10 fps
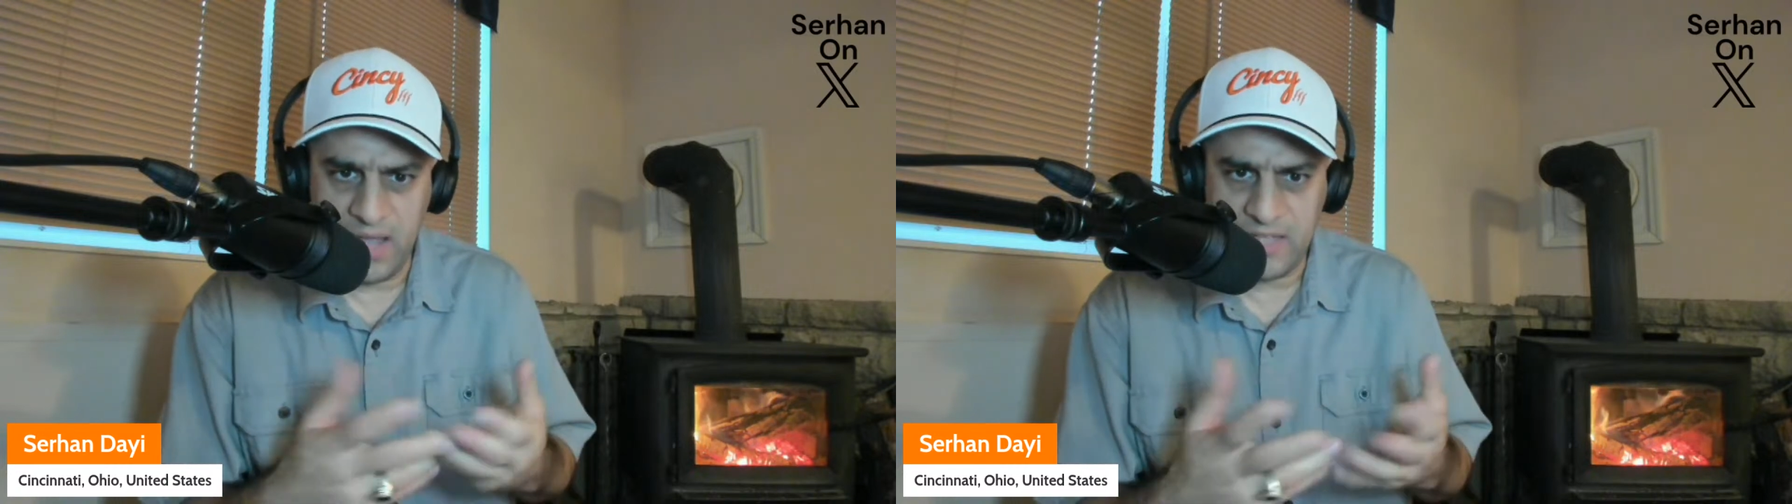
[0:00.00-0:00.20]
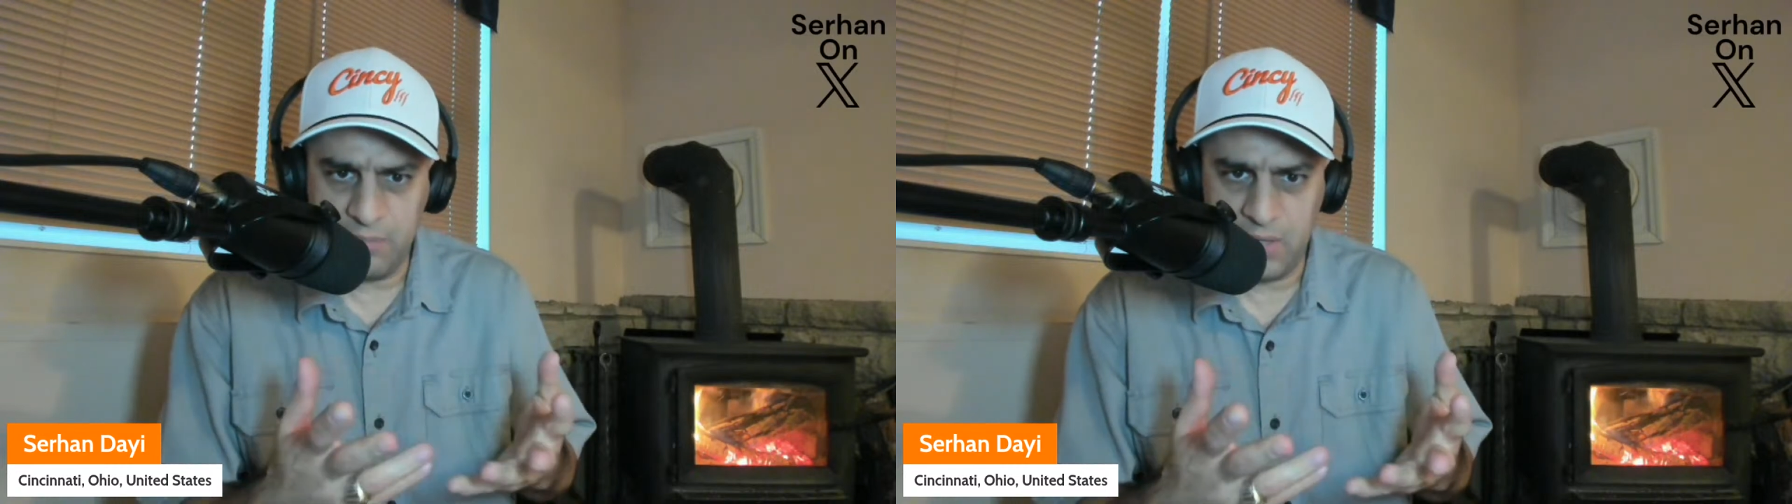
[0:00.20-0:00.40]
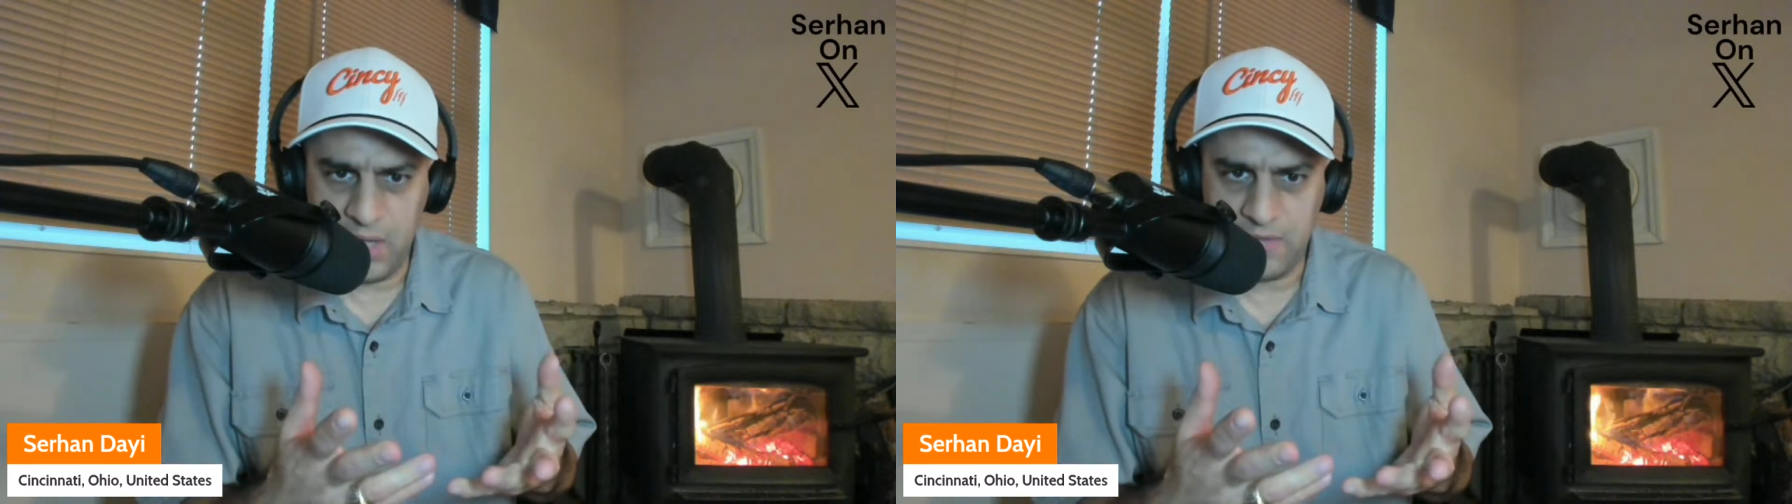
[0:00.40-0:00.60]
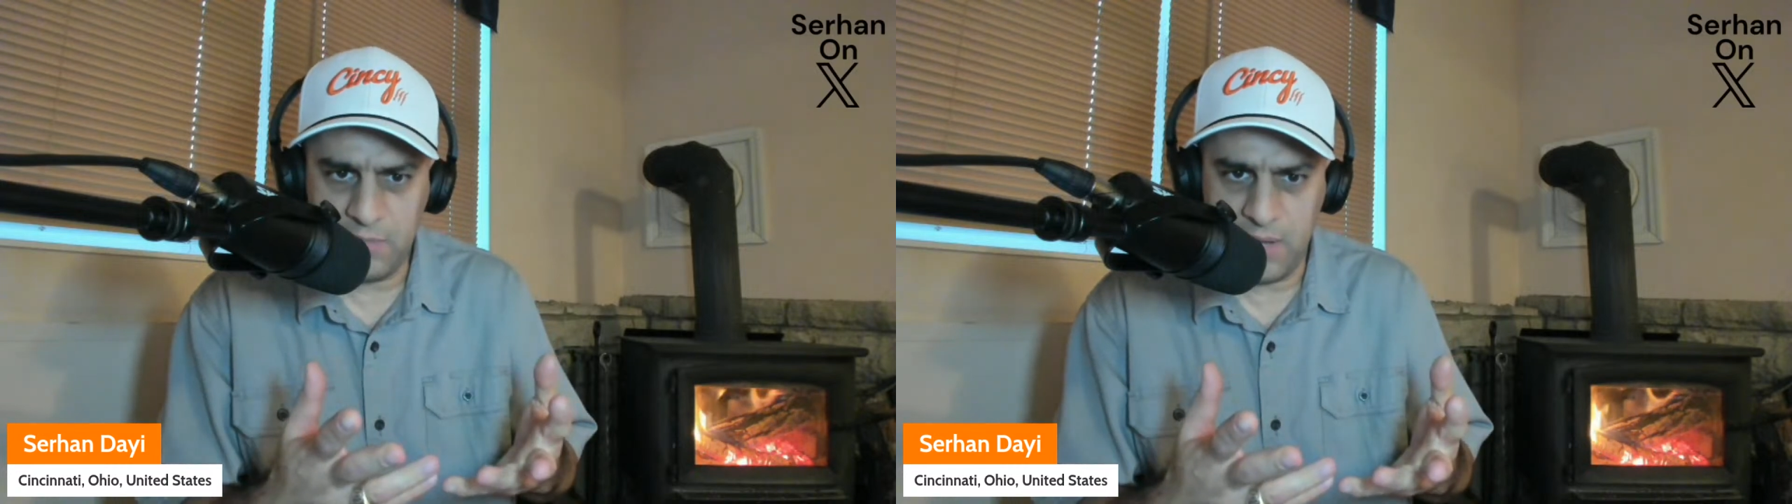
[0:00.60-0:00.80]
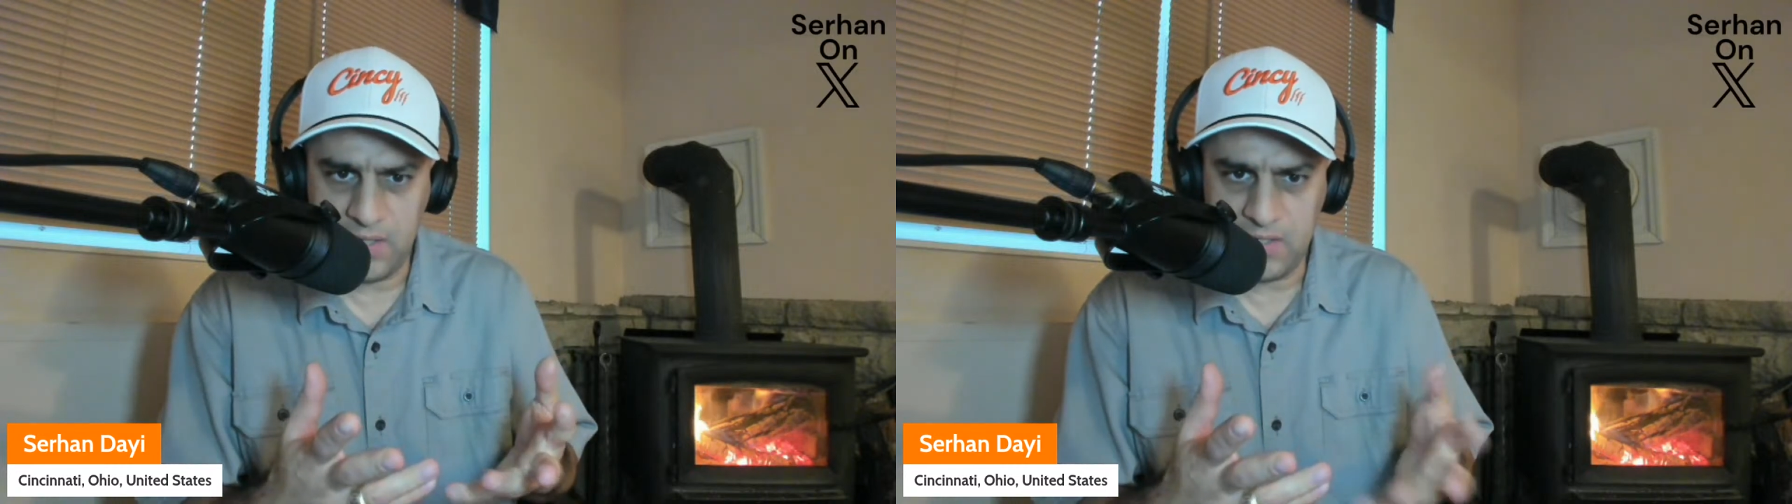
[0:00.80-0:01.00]
the last
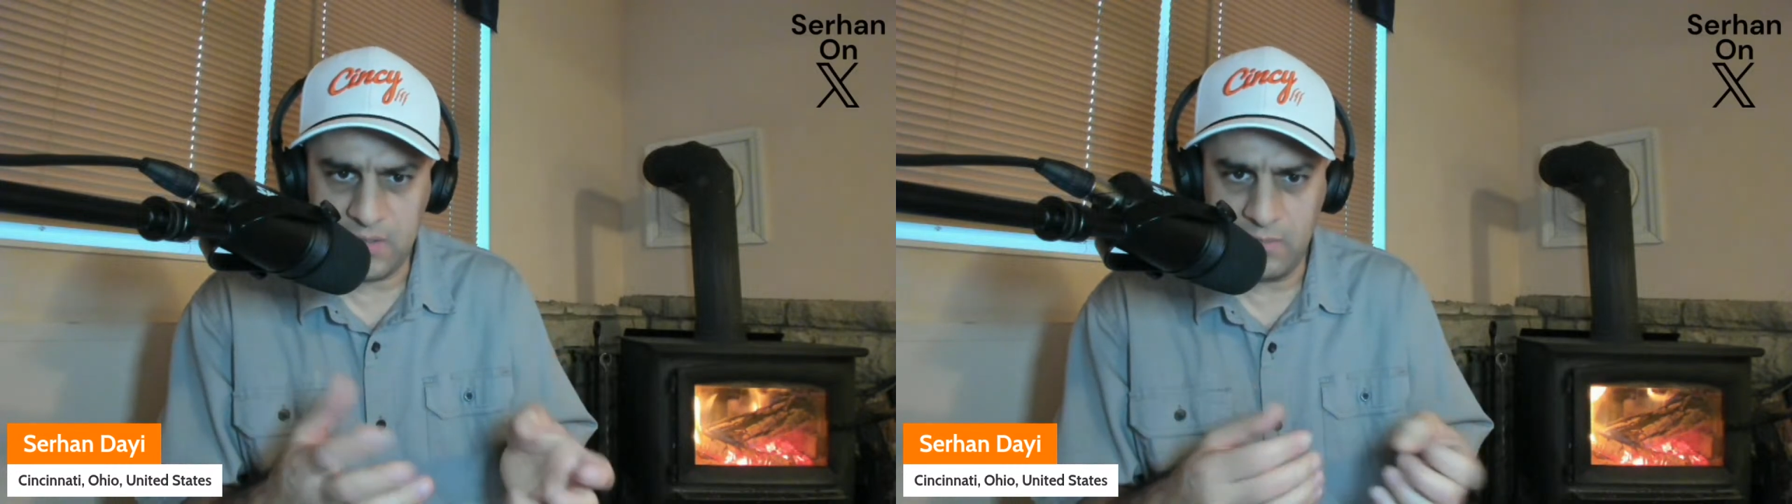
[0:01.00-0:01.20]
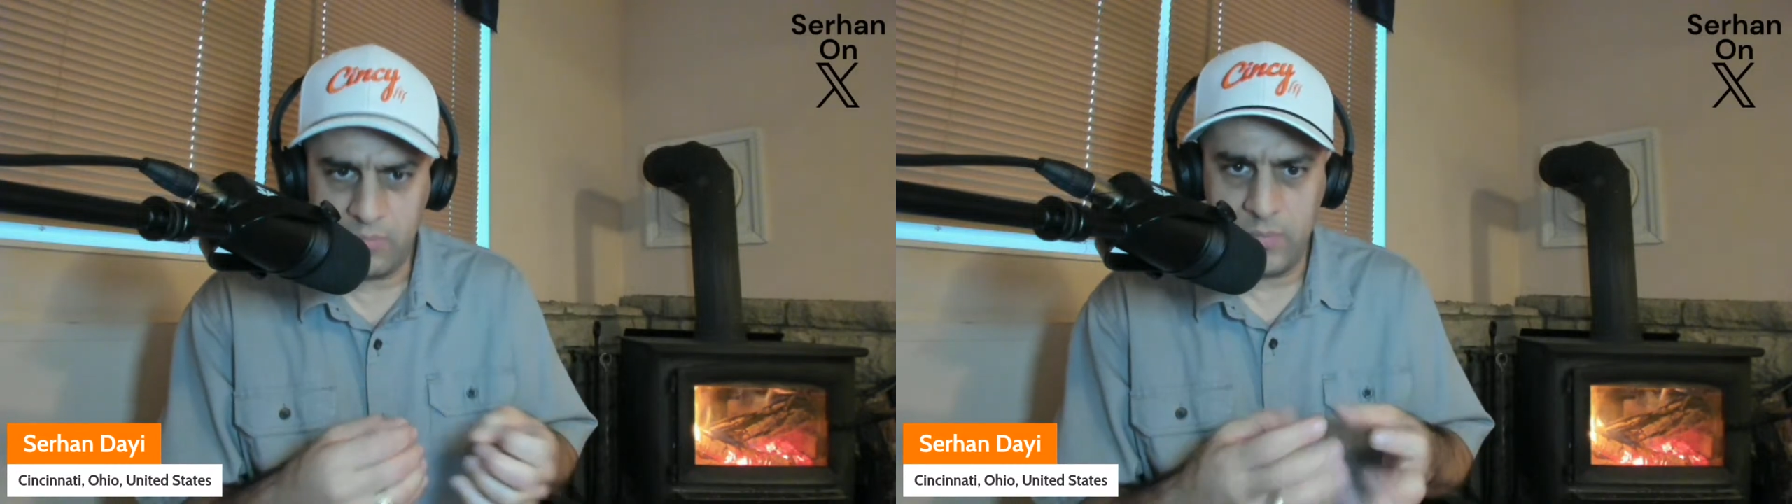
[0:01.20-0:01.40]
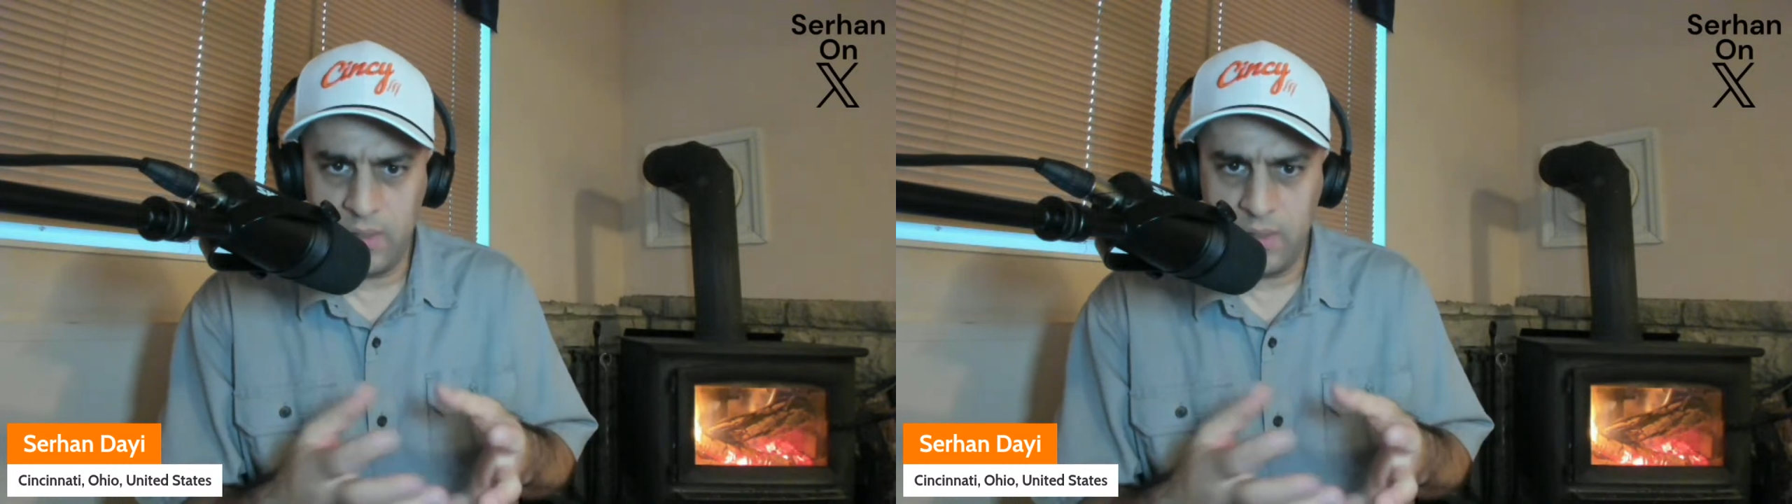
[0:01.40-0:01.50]
playoff spots.